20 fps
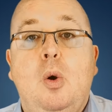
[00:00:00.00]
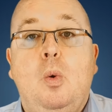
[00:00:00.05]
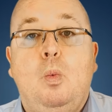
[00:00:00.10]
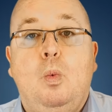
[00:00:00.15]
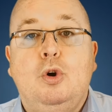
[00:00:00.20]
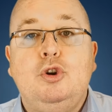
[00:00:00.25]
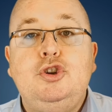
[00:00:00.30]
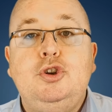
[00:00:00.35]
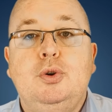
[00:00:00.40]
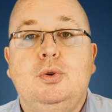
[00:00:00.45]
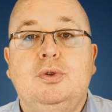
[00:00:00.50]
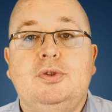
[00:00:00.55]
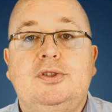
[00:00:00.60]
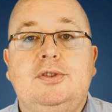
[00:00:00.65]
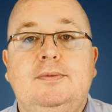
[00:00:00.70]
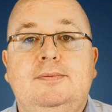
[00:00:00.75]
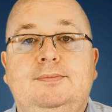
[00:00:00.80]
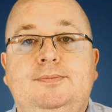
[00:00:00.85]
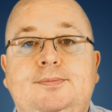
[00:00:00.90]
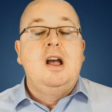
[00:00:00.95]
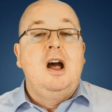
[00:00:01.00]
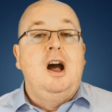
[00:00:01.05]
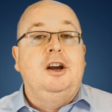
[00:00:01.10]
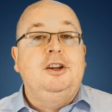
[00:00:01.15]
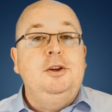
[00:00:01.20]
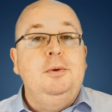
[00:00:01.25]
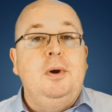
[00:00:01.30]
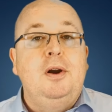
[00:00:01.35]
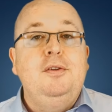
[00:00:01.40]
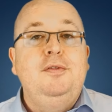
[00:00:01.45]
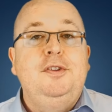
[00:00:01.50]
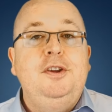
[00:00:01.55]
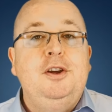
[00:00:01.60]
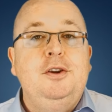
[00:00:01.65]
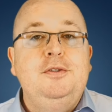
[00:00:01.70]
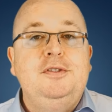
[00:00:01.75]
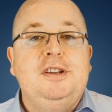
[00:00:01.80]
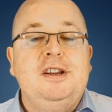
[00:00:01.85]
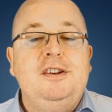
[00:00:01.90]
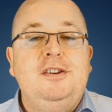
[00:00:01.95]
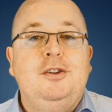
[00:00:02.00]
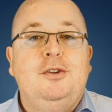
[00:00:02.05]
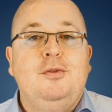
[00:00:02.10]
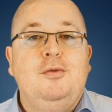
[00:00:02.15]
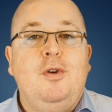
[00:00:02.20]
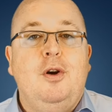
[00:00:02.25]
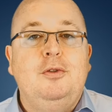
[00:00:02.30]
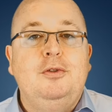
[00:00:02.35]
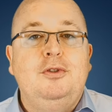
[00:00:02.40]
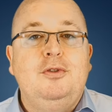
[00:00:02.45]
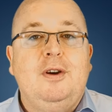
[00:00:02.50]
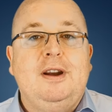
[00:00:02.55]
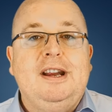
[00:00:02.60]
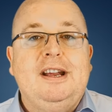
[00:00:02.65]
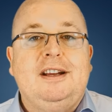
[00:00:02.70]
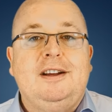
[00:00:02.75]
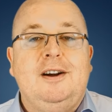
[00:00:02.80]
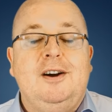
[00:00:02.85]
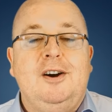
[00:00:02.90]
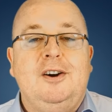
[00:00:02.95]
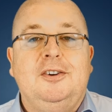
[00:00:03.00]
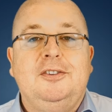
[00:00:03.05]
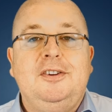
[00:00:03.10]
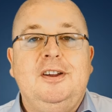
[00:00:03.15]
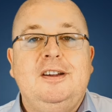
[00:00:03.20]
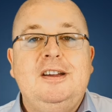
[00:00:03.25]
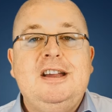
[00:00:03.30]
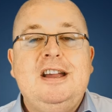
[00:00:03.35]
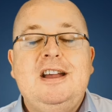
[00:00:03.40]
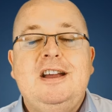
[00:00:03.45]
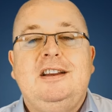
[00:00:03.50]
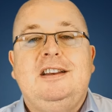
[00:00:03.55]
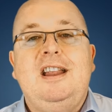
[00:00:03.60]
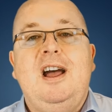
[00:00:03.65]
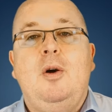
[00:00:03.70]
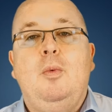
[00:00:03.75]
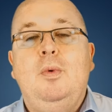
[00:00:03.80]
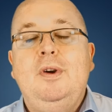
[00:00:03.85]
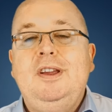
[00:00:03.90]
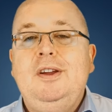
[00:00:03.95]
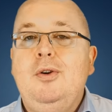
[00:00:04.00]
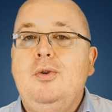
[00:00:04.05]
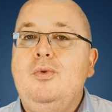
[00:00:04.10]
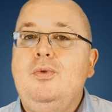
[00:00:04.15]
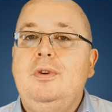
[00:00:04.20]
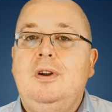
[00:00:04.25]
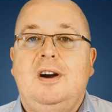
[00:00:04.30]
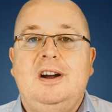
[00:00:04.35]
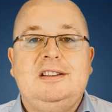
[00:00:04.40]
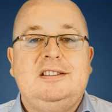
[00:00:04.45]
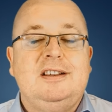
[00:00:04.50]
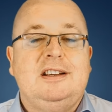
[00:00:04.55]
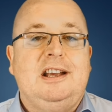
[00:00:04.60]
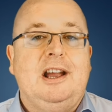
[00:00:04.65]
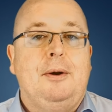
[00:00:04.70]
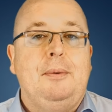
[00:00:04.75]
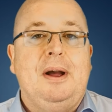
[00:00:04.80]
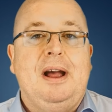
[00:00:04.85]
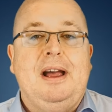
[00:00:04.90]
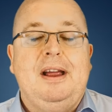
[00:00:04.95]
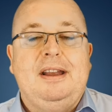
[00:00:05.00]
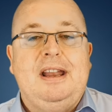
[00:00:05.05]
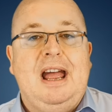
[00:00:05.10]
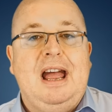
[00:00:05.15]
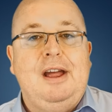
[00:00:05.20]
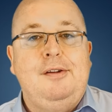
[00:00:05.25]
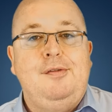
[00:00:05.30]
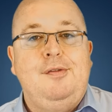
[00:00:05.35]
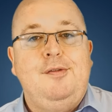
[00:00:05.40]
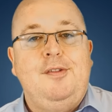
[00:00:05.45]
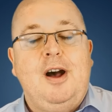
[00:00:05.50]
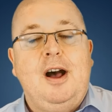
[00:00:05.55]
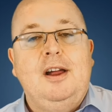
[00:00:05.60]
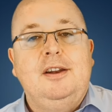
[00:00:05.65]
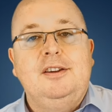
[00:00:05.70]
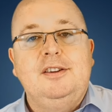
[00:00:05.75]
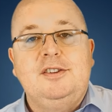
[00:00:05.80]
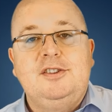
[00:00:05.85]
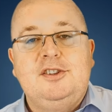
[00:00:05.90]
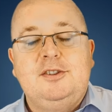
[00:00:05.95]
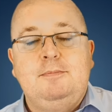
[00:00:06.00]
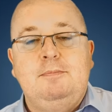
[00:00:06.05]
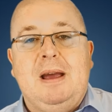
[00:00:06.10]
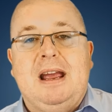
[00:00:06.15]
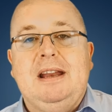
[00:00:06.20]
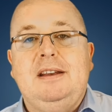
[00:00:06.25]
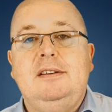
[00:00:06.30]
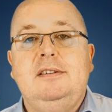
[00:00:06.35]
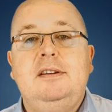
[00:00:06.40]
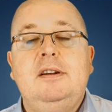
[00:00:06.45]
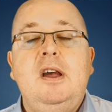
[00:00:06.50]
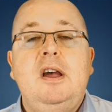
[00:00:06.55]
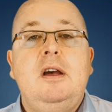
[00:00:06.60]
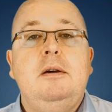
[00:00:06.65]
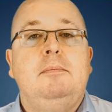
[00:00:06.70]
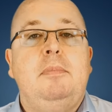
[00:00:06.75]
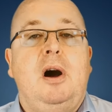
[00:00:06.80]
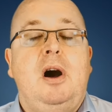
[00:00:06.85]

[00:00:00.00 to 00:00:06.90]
What's yours? Are you overusing the wrong credit card? Now, we all like to go out and have fun and spend, but